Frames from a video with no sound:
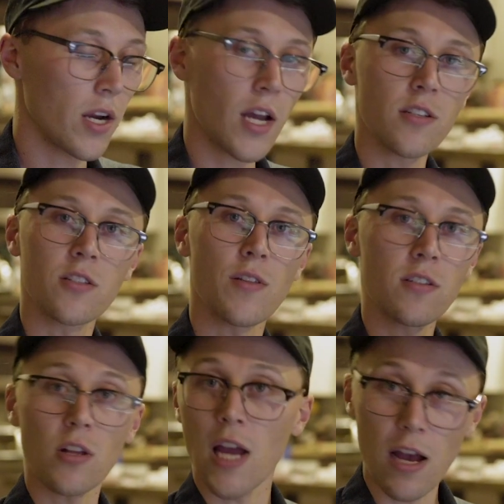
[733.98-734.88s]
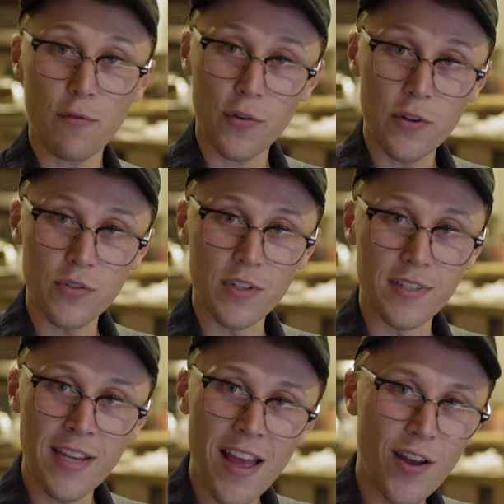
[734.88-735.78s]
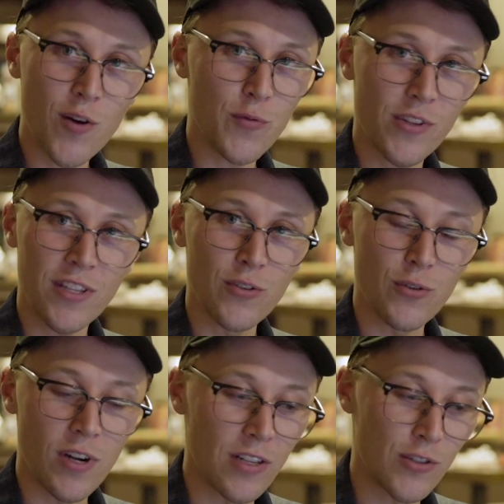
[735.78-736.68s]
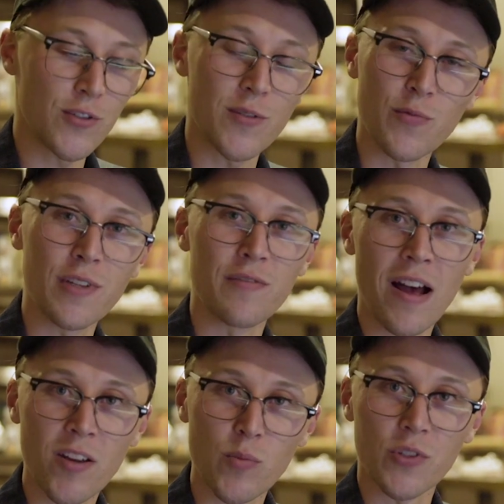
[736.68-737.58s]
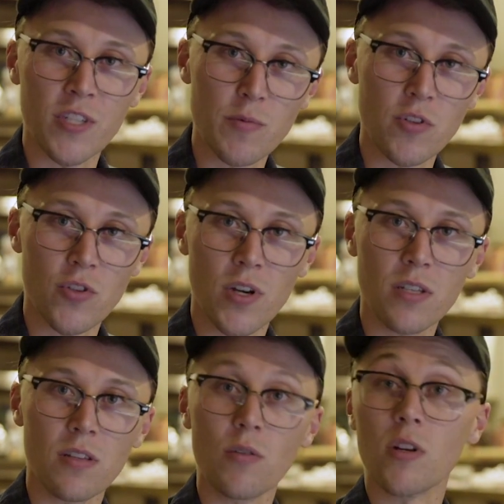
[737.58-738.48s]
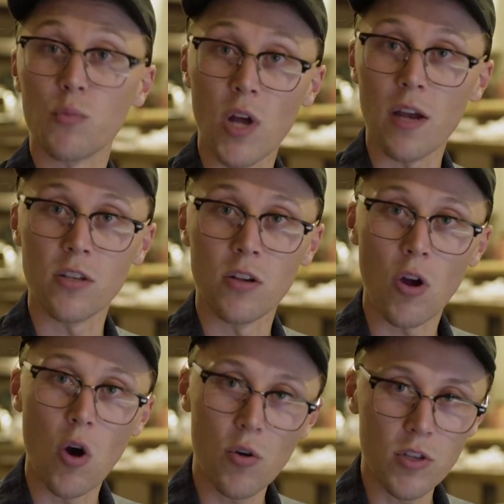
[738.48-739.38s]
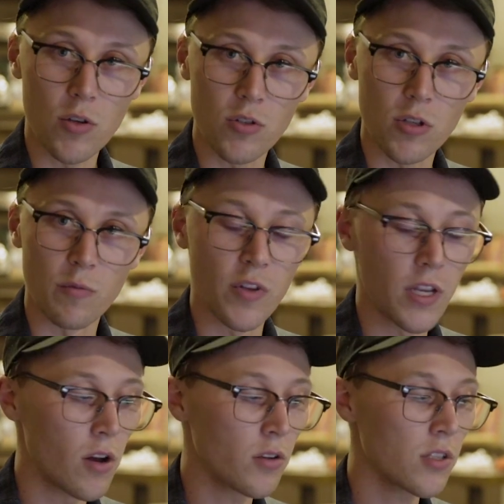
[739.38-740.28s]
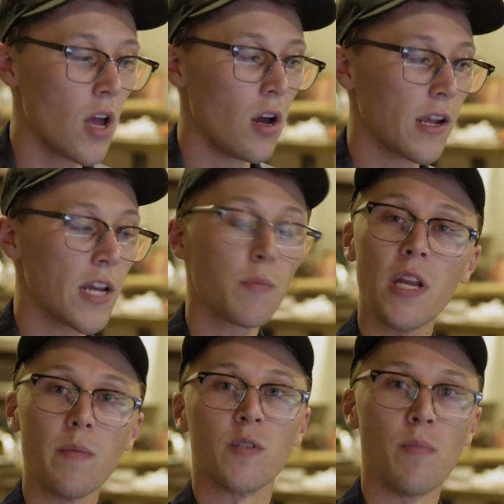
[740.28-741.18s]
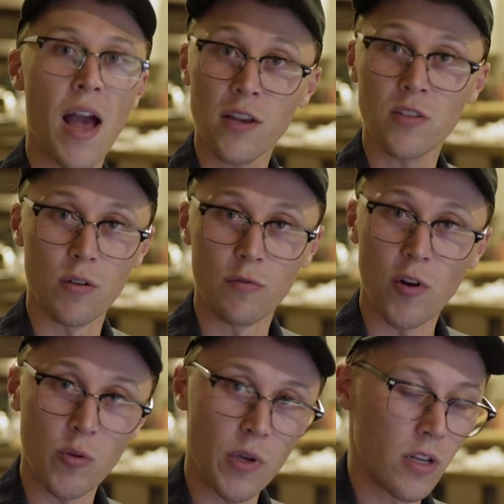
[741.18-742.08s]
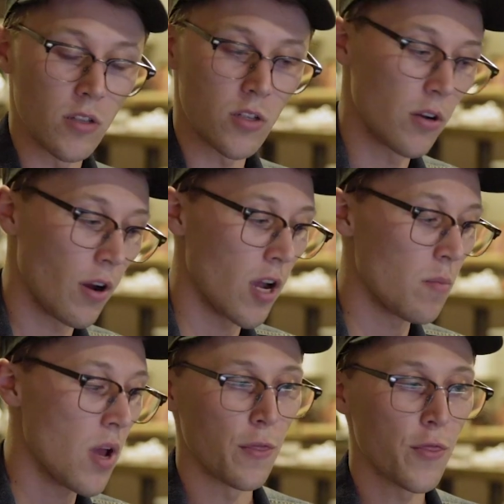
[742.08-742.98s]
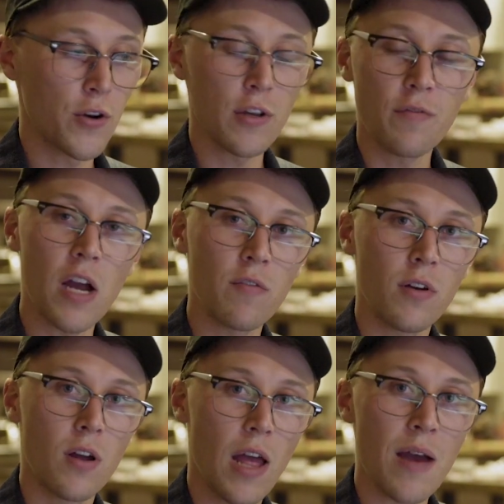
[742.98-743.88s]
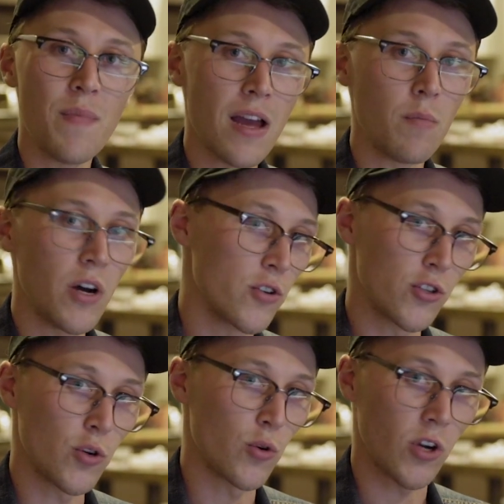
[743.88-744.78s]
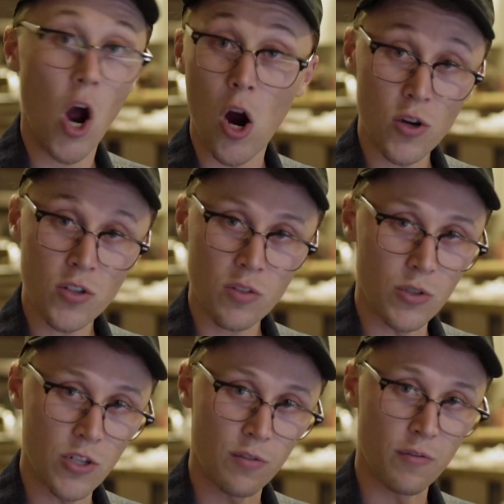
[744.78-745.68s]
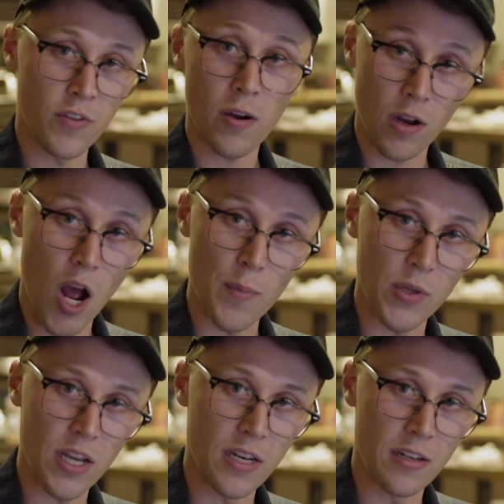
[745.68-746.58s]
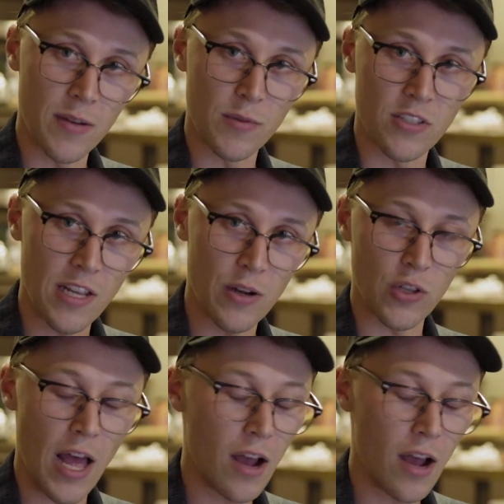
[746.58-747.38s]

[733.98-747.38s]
All right guys, so that's all I have for you today. Hopefully you uh, learned some really valuable tips and tricks that you can apply to your own YouTube videos. Again, my name is Max. You can follow me on Instagram at 35 mm underscore cars, which is a very complicated name to say out